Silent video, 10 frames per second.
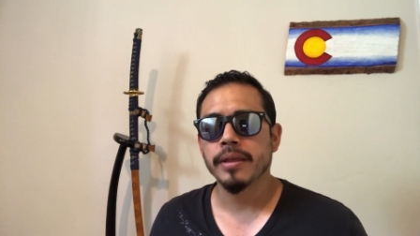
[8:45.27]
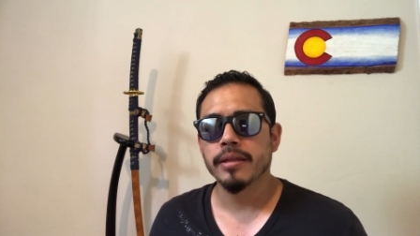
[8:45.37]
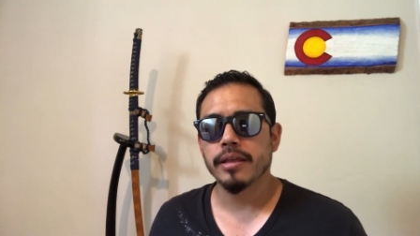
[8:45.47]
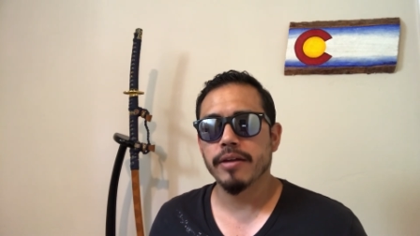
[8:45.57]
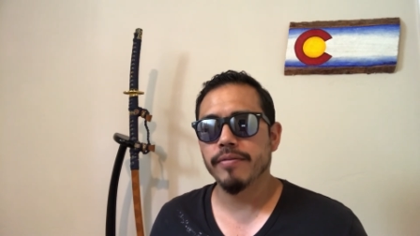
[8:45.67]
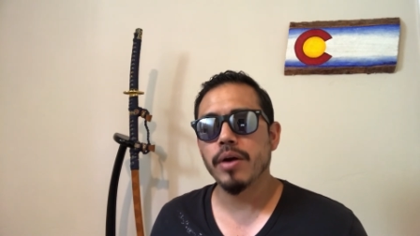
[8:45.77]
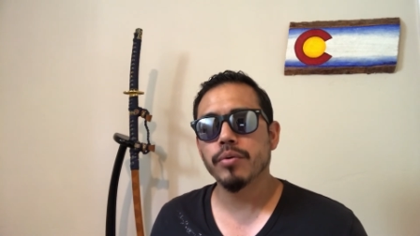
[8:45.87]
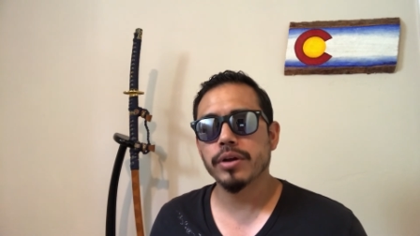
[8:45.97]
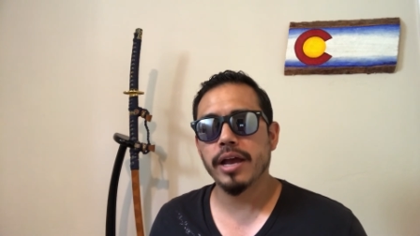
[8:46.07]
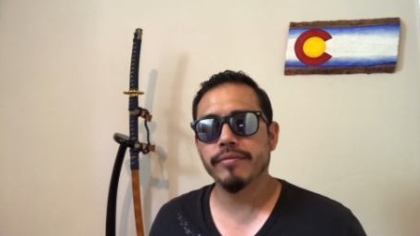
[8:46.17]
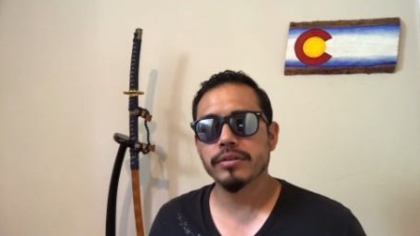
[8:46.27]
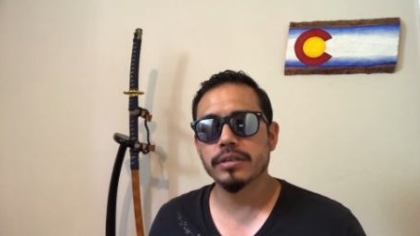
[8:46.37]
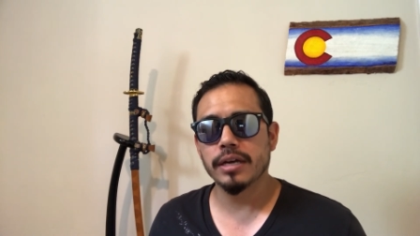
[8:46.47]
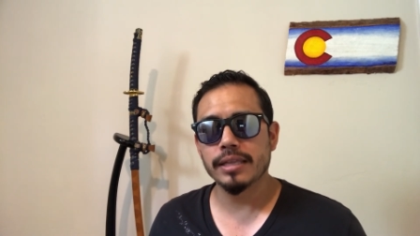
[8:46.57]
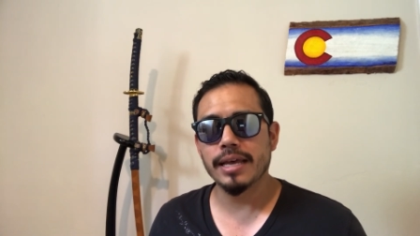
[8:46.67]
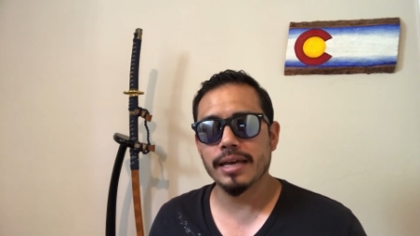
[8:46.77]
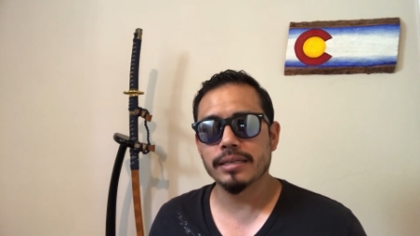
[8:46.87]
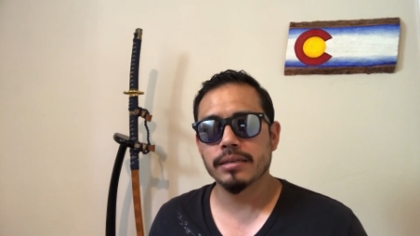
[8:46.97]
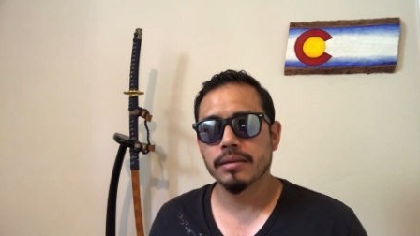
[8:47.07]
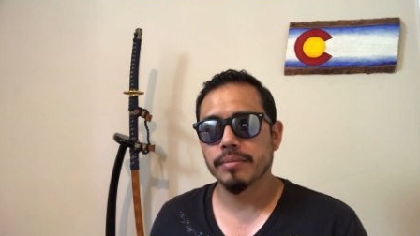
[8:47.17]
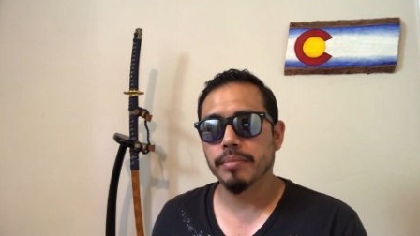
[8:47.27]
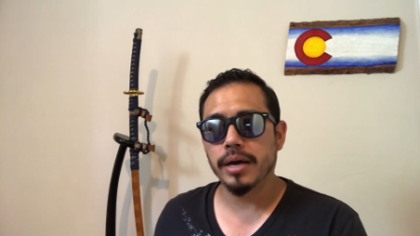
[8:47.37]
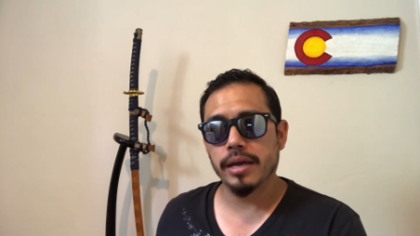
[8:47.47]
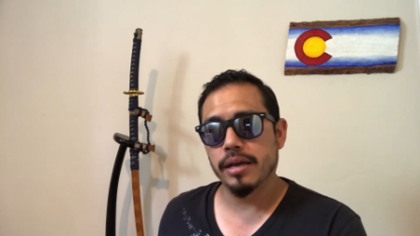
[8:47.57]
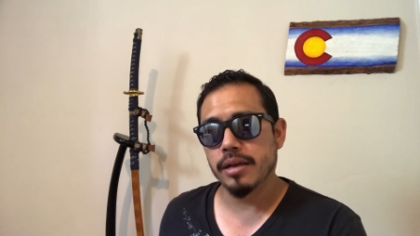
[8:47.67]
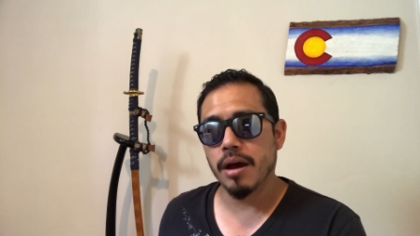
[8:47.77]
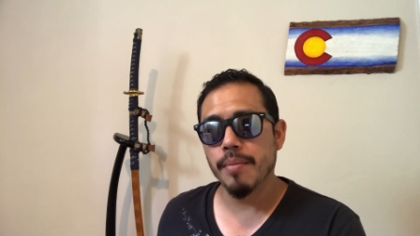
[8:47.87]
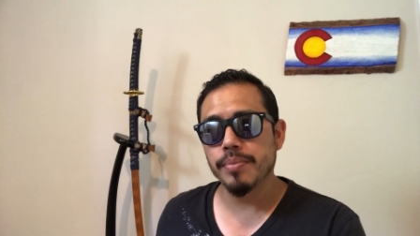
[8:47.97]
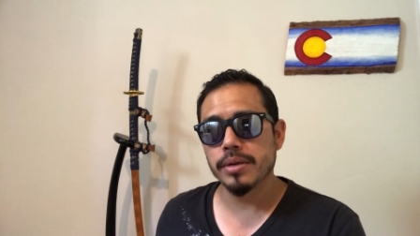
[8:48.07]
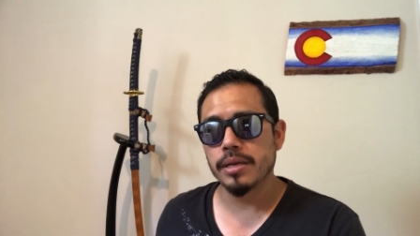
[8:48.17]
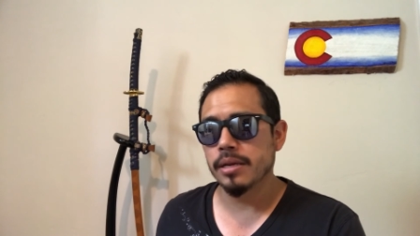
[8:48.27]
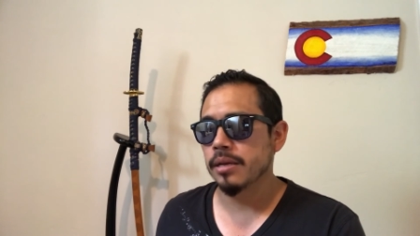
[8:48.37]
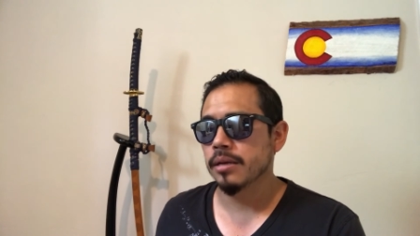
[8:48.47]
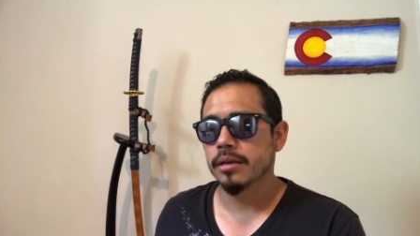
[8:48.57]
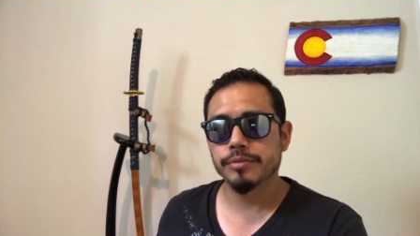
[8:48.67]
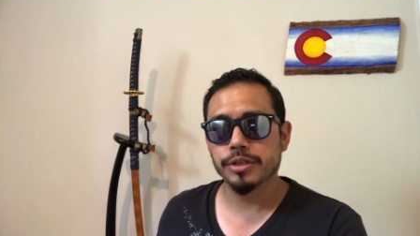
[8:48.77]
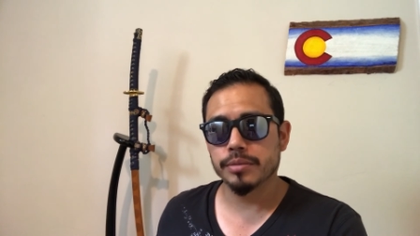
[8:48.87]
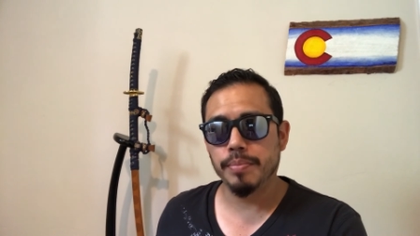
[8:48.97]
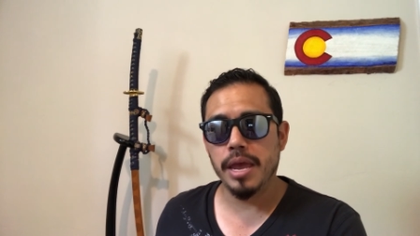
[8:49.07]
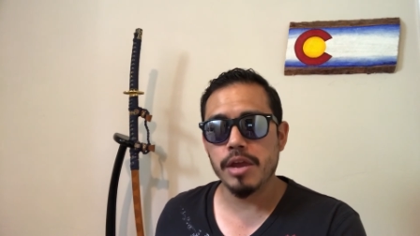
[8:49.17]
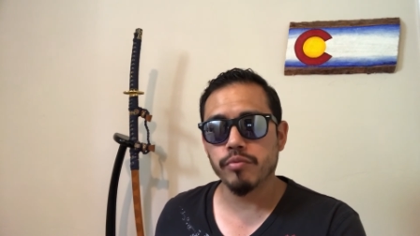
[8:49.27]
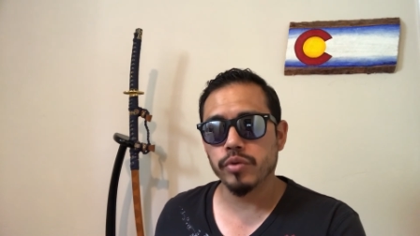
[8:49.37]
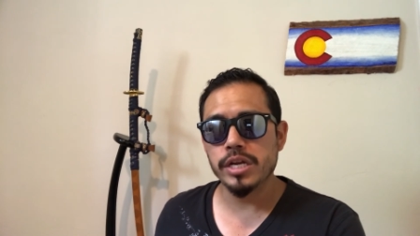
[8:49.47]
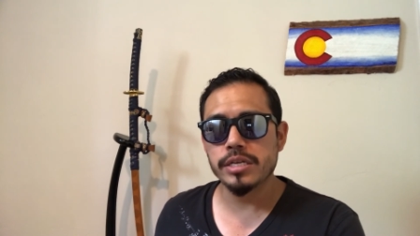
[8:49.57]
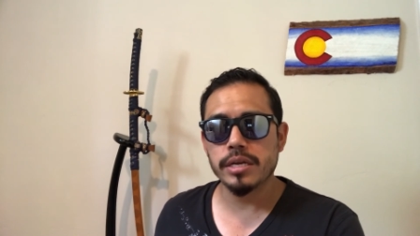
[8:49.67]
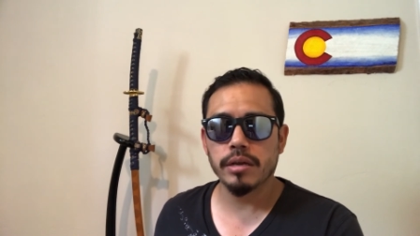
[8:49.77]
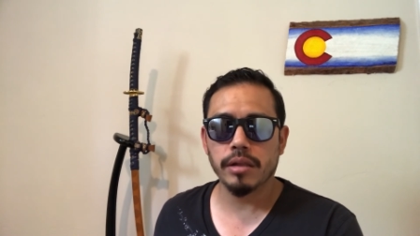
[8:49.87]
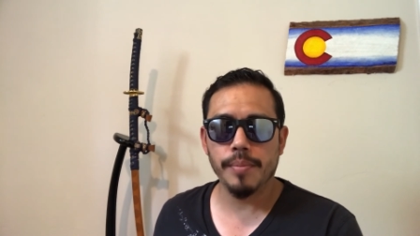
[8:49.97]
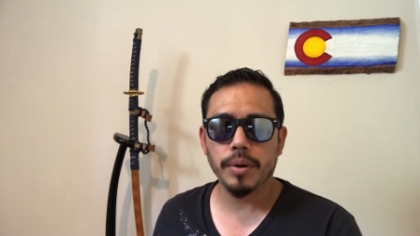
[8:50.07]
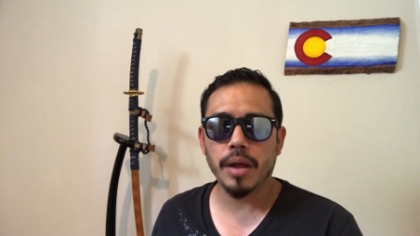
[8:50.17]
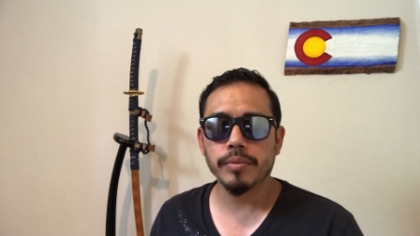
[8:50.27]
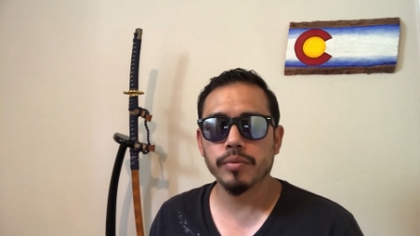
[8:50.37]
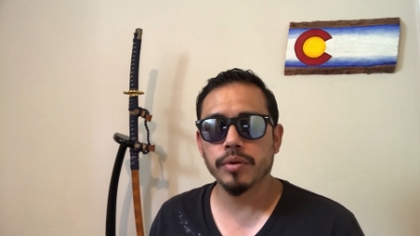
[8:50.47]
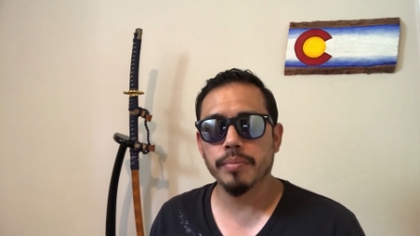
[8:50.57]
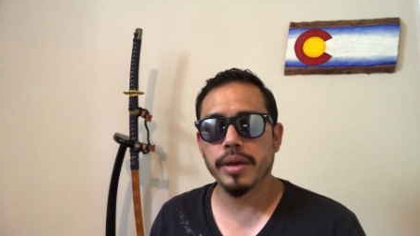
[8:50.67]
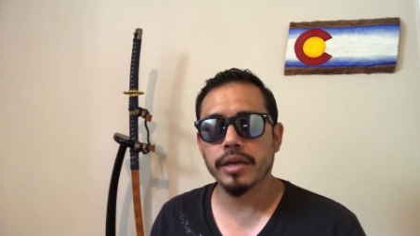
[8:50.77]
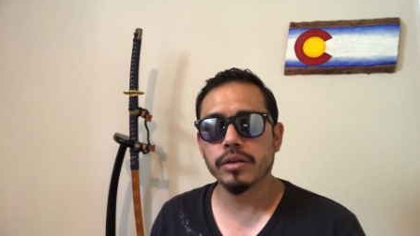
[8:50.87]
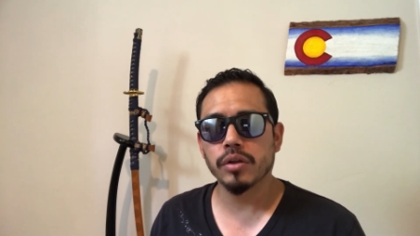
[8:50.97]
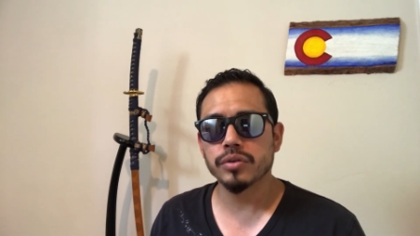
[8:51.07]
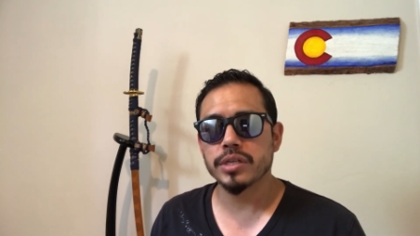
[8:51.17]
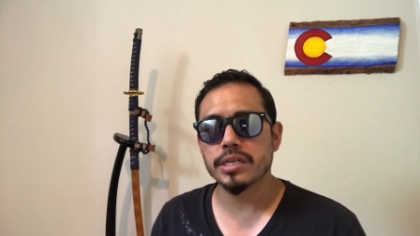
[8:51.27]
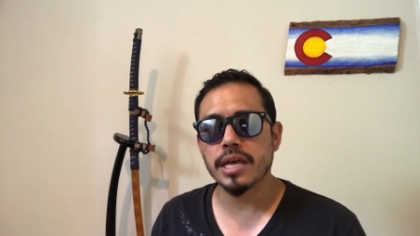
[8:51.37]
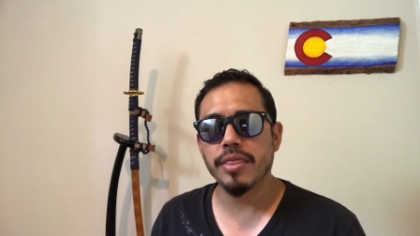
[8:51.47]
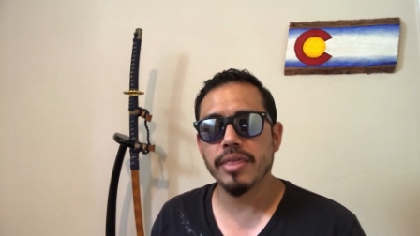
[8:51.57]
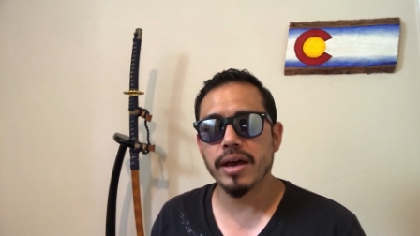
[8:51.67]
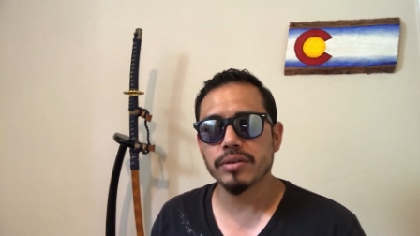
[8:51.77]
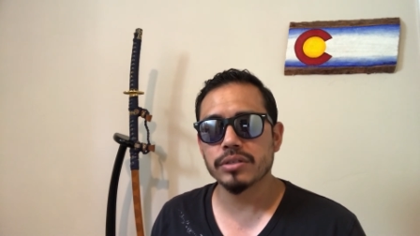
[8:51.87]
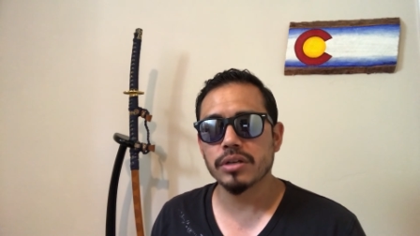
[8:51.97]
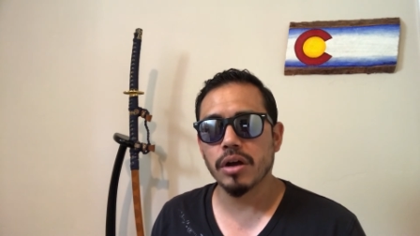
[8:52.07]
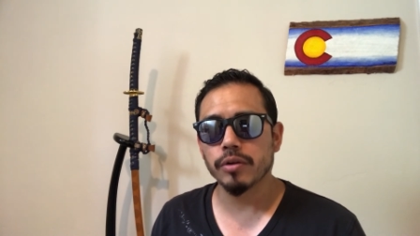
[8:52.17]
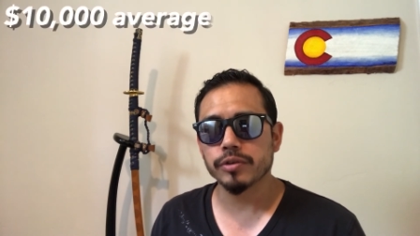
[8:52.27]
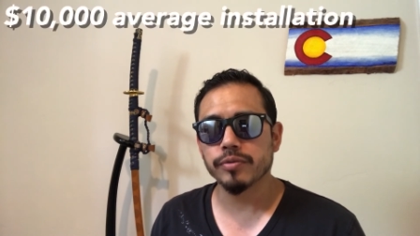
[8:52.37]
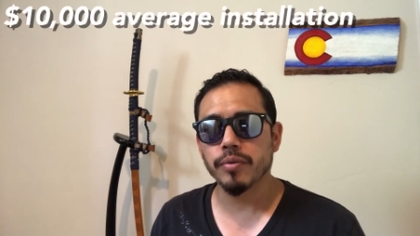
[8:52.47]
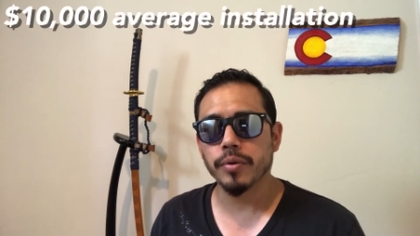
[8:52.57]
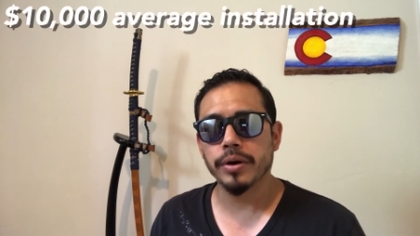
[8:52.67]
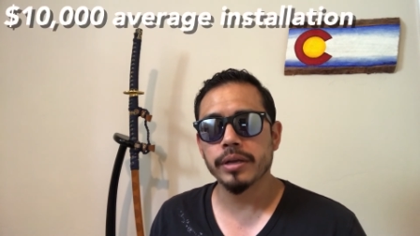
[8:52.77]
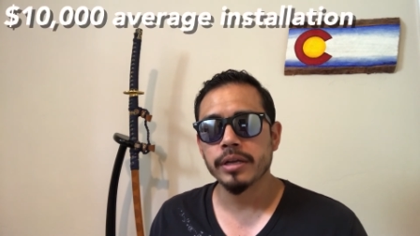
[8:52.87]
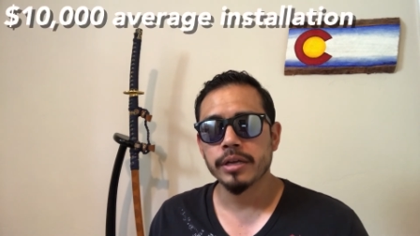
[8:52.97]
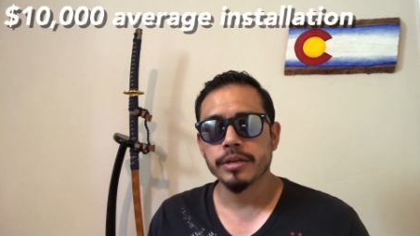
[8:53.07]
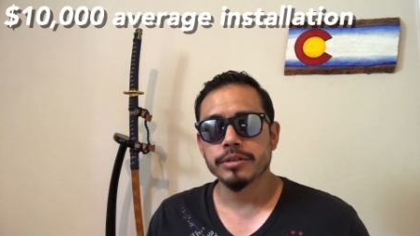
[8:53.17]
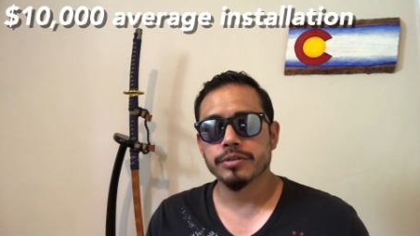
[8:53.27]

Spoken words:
that if I were to have done that by a company, just paying retail, I probably would have paid close to $10,000 for it.